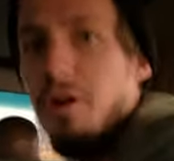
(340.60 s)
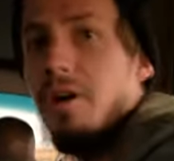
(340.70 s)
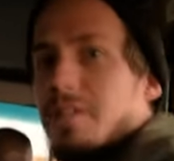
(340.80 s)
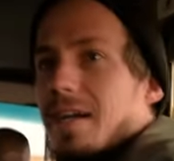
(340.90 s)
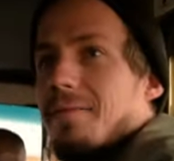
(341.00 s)
a
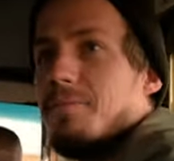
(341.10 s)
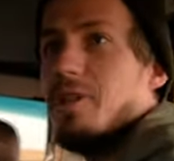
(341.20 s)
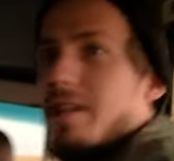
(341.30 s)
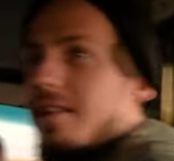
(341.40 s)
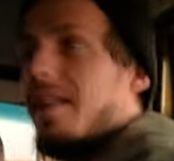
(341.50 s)
long time
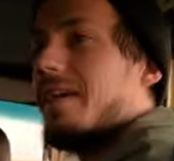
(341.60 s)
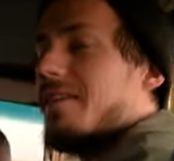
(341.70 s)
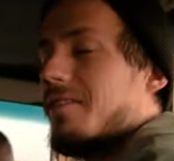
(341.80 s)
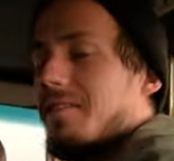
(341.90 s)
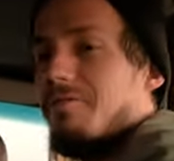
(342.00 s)
so that,
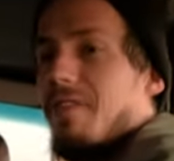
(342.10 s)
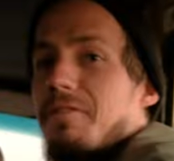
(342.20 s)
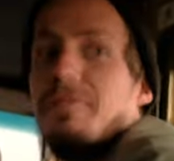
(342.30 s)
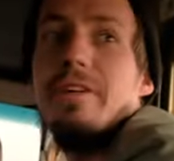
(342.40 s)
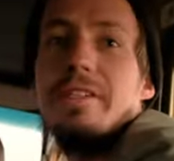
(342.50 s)
like, the
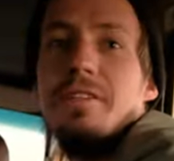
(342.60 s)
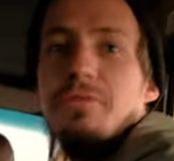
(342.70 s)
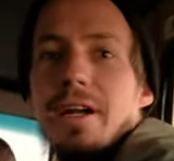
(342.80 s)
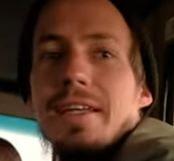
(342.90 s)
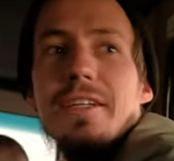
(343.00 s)
five of us
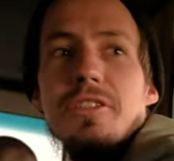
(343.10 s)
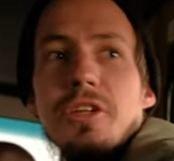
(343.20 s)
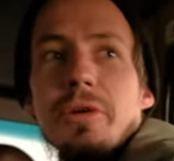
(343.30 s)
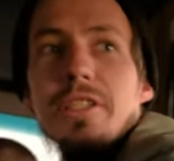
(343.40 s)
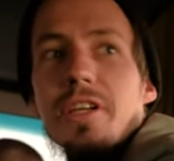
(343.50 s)
can really get
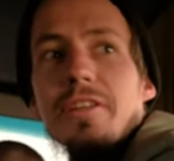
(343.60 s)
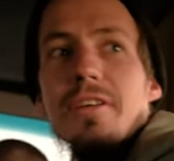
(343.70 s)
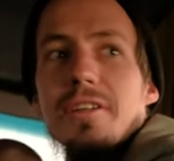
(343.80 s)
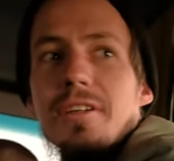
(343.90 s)
to know each other.